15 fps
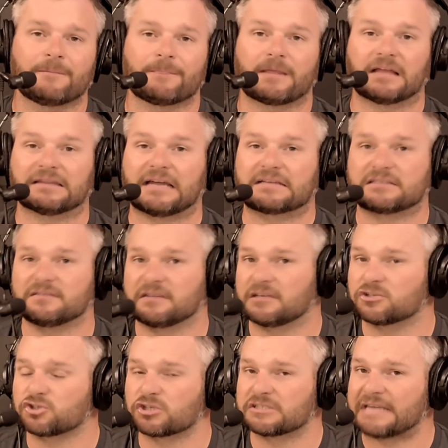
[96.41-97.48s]
Elective
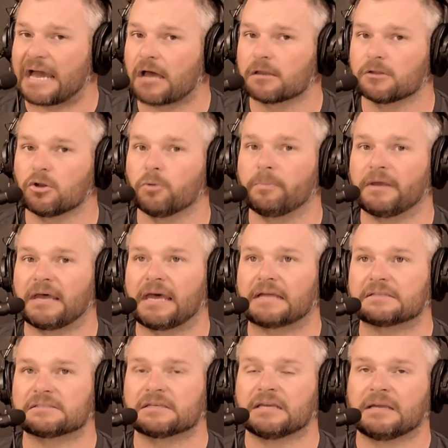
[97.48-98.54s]
dentistry's down a little
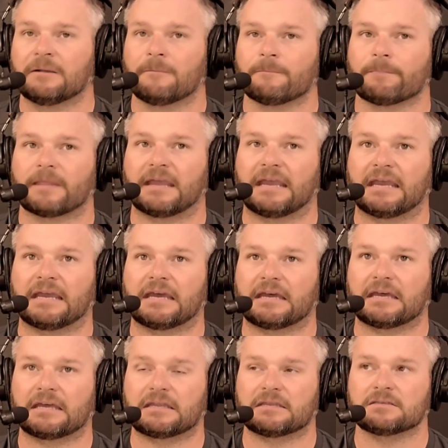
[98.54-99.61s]
bit.
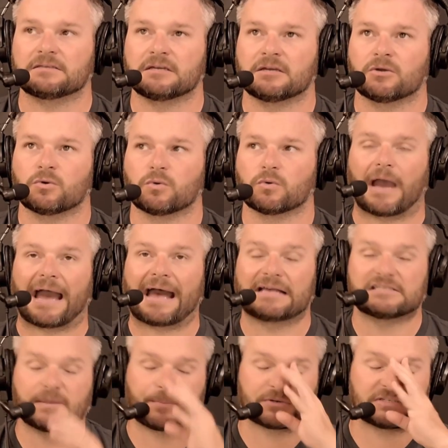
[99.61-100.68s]
And as
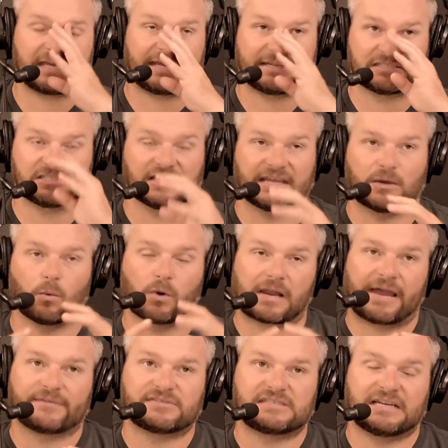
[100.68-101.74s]
it pertains to like what
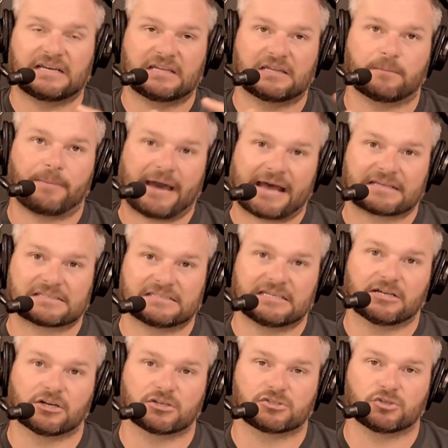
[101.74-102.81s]
I've seen in the past
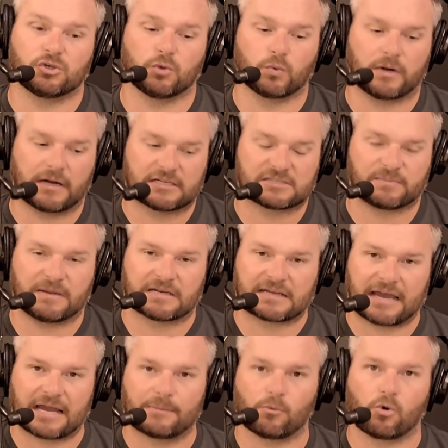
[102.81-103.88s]
year or two, where it's been
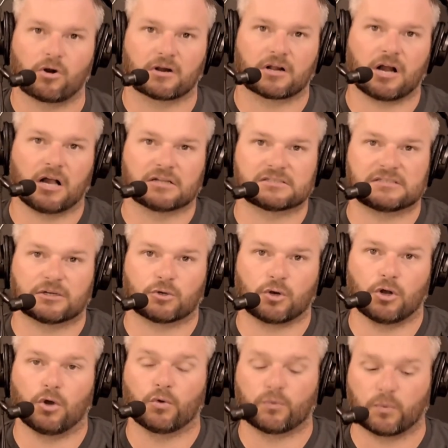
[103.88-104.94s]
kind of more in constant
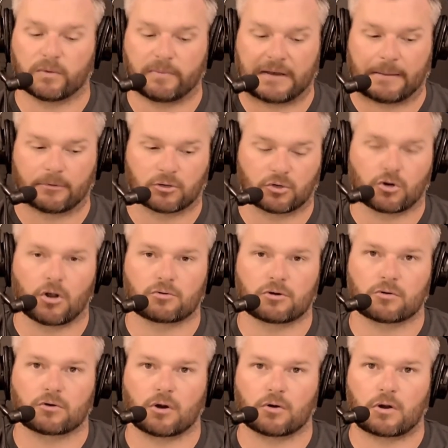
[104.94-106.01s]
growth, we've been able to
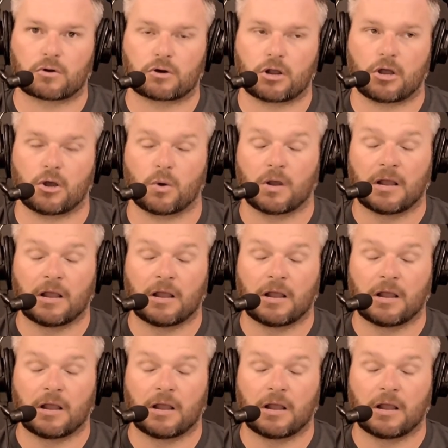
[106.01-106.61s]
grow.